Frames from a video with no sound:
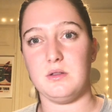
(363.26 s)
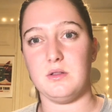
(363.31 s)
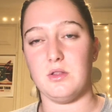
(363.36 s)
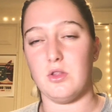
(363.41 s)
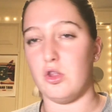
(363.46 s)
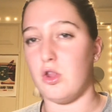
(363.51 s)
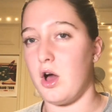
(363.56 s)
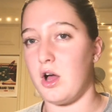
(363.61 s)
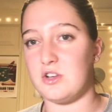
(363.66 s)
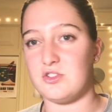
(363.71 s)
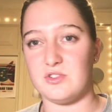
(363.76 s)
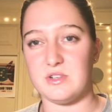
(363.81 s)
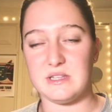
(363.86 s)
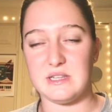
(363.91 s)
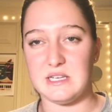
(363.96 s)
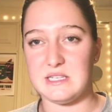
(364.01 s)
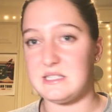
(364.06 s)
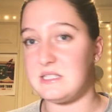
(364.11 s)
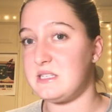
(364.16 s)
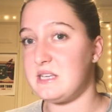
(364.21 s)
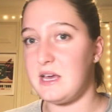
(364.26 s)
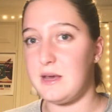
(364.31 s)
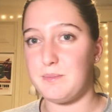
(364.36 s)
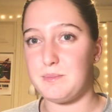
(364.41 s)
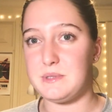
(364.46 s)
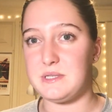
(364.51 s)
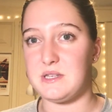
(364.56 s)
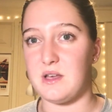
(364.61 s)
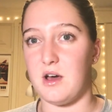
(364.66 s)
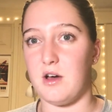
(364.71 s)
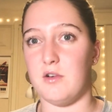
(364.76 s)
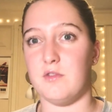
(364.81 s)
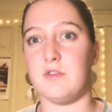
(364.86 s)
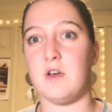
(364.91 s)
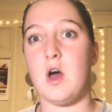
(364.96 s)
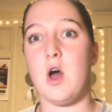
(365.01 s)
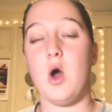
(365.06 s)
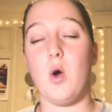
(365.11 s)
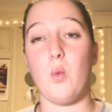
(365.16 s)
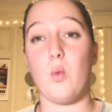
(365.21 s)
laundry list tips of
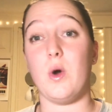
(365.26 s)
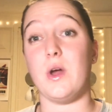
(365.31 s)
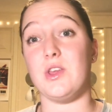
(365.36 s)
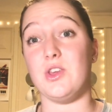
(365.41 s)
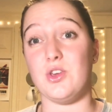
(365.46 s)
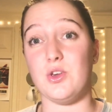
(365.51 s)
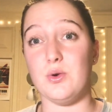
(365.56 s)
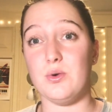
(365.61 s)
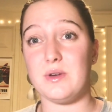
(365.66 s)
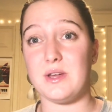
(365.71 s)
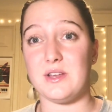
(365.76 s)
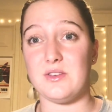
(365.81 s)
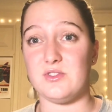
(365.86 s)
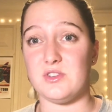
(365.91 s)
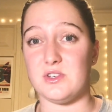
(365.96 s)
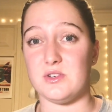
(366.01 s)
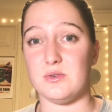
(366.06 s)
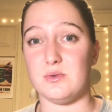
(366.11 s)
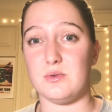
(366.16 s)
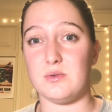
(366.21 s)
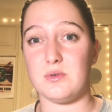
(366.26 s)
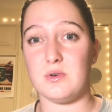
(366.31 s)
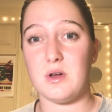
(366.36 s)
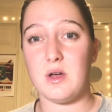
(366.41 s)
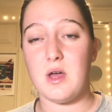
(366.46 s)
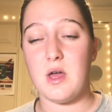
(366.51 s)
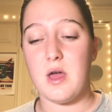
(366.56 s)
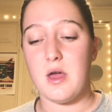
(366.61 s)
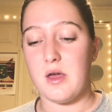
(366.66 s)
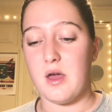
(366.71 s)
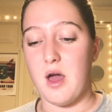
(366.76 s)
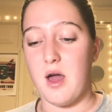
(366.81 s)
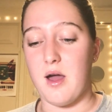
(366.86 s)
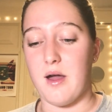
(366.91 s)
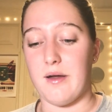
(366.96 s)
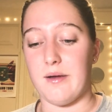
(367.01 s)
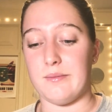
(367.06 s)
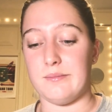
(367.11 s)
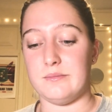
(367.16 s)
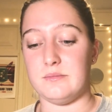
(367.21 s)
what you can do
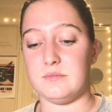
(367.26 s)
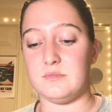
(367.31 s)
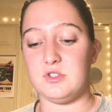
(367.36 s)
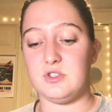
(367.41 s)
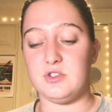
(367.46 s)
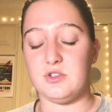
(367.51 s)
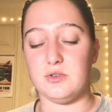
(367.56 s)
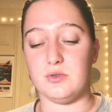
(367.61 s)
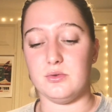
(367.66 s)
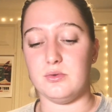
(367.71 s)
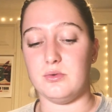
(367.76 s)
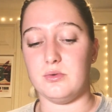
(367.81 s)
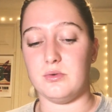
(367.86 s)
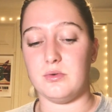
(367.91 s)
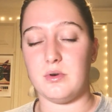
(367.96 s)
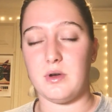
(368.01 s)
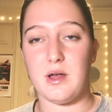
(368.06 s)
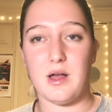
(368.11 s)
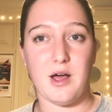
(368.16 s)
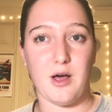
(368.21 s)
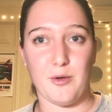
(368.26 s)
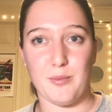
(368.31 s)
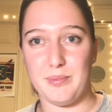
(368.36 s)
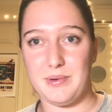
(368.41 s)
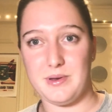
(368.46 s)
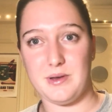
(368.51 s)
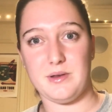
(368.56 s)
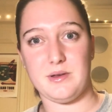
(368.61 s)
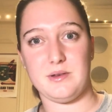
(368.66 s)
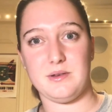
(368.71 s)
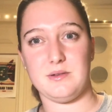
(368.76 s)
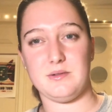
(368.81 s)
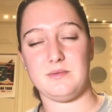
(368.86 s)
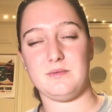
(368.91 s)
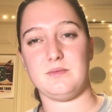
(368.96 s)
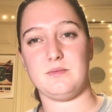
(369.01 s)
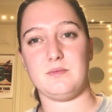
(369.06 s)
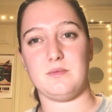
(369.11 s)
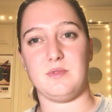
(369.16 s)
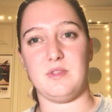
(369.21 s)
to help
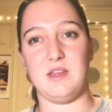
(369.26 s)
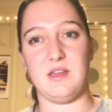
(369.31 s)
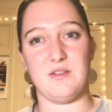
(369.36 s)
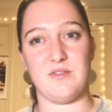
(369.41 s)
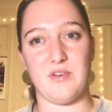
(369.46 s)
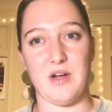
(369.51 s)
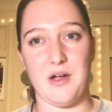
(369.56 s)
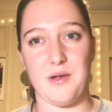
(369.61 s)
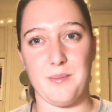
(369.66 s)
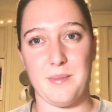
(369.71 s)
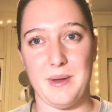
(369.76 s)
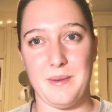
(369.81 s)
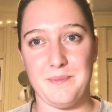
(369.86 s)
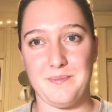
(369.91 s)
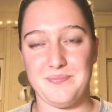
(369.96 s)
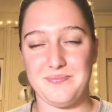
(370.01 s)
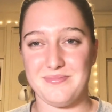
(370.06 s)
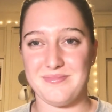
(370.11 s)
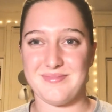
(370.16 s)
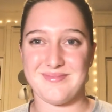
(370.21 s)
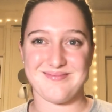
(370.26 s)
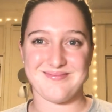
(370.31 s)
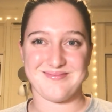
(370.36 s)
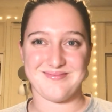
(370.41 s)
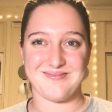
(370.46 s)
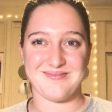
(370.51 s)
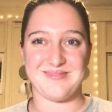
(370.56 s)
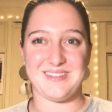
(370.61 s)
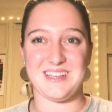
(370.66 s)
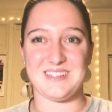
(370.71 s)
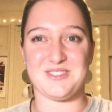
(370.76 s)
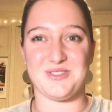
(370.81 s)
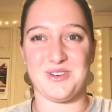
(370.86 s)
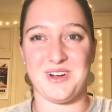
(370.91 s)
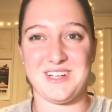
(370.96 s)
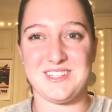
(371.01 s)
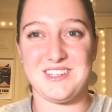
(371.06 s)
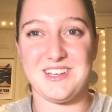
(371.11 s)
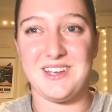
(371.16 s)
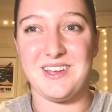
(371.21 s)
the environment. Thanks for
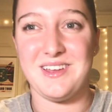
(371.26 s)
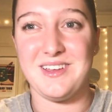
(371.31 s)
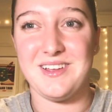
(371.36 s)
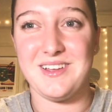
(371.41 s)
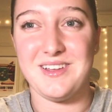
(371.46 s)
watching.